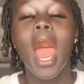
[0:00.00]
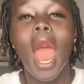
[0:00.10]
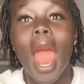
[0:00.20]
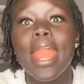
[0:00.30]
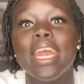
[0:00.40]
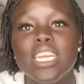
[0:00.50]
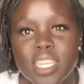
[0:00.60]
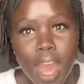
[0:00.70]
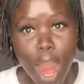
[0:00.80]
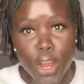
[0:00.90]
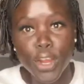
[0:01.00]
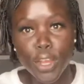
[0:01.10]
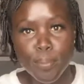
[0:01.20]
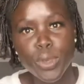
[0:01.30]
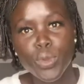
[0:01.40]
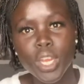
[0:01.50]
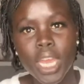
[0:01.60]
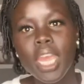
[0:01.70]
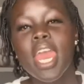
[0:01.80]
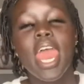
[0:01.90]
an entire
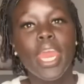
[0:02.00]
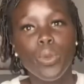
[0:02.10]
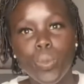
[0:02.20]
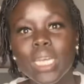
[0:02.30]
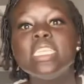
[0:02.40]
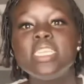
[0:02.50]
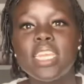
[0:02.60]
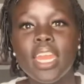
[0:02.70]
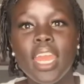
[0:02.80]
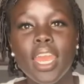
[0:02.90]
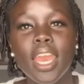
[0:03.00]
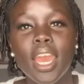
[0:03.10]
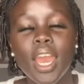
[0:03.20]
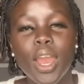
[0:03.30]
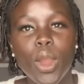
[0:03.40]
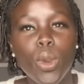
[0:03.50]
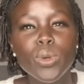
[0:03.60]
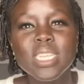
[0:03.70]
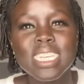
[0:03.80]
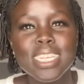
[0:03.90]
community in one city,
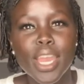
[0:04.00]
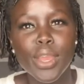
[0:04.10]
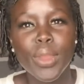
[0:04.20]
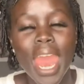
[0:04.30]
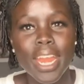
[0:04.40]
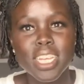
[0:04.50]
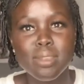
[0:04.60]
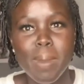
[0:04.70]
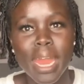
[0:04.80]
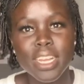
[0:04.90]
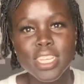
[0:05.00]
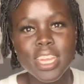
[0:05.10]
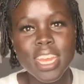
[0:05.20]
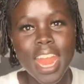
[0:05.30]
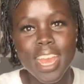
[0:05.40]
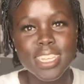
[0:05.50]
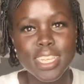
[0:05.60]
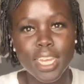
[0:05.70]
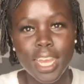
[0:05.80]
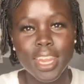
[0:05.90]
who's to say you can't expand it to the next
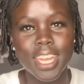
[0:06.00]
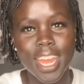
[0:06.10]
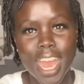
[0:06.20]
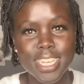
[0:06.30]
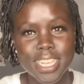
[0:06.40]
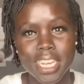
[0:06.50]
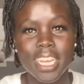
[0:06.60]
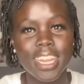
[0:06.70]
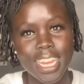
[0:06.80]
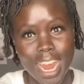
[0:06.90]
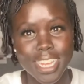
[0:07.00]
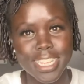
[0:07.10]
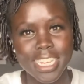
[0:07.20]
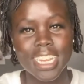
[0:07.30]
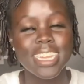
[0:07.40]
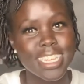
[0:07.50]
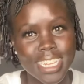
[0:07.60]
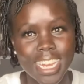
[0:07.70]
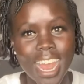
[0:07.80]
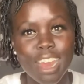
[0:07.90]
city, the next city, the next city, the
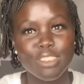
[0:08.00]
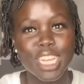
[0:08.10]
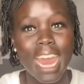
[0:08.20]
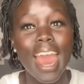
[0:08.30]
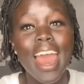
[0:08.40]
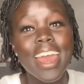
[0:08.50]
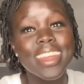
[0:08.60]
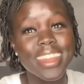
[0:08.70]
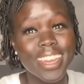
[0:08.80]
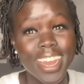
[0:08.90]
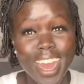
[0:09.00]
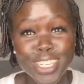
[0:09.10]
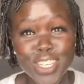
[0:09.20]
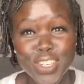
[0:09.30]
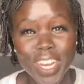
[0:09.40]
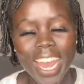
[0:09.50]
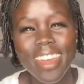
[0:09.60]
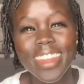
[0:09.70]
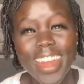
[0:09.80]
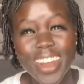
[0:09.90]
city after that, the country,
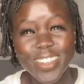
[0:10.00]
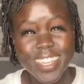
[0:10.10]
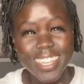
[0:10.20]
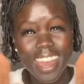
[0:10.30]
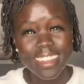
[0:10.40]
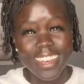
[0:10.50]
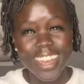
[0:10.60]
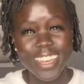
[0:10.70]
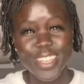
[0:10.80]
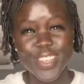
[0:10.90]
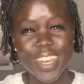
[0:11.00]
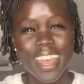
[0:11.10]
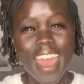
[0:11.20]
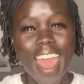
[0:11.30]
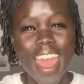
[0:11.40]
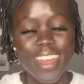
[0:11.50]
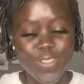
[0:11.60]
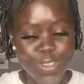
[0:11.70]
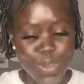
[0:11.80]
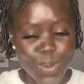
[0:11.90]
and then outside the country? And
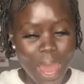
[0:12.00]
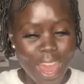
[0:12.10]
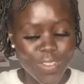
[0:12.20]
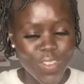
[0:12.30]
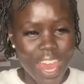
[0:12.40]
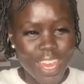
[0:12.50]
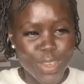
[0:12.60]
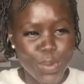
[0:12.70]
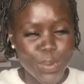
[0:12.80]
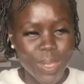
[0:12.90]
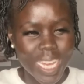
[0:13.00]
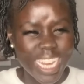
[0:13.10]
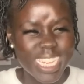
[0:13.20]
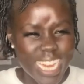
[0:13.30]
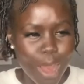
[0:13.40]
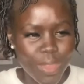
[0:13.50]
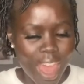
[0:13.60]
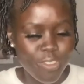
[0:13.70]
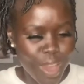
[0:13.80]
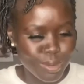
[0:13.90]
if you have, you know, laid down
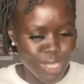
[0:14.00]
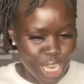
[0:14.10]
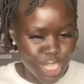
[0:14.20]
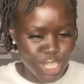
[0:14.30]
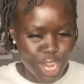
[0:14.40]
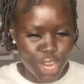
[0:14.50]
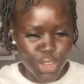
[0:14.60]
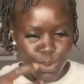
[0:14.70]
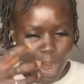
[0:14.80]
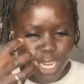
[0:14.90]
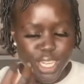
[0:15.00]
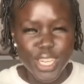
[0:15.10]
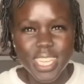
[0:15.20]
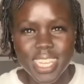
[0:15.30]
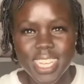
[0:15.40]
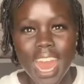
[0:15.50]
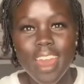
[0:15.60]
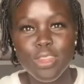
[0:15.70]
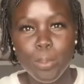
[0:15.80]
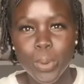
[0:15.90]
that foundation and you
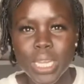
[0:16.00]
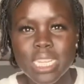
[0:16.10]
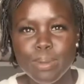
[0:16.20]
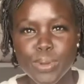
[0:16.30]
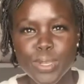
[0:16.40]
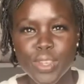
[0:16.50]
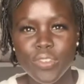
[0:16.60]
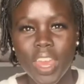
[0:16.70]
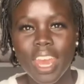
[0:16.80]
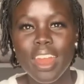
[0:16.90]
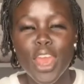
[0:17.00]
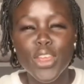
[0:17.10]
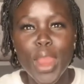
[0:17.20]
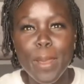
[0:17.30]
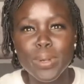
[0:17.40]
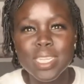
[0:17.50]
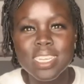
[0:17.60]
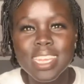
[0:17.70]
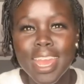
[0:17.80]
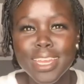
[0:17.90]
understand the principles of it, you're able to
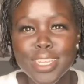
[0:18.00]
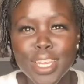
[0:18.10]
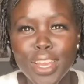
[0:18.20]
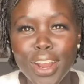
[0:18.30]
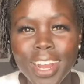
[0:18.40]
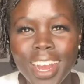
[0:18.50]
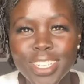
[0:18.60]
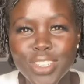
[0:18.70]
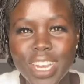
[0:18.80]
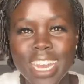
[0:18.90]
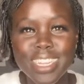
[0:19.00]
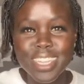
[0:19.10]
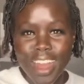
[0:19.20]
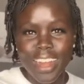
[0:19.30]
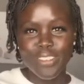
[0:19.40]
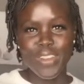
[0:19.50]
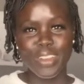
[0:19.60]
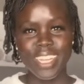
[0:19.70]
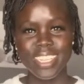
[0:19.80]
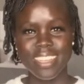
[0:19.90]
take it to your country and start a
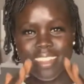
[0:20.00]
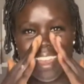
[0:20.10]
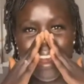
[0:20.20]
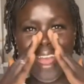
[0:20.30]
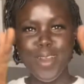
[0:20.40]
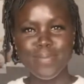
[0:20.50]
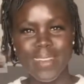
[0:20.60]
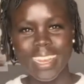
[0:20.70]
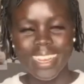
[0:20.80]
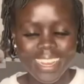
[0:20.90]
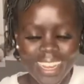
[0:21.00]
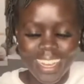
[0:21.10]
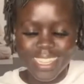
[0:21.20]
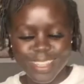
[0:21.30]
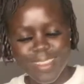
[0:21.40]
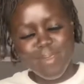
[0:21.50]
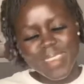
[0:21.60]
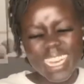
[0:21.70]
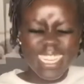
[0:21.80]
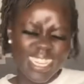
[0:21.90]
foundation there. Oh my goodness, don't get
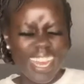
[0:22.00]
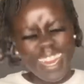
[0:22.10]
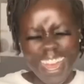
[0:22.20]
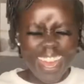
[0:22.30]
me excited.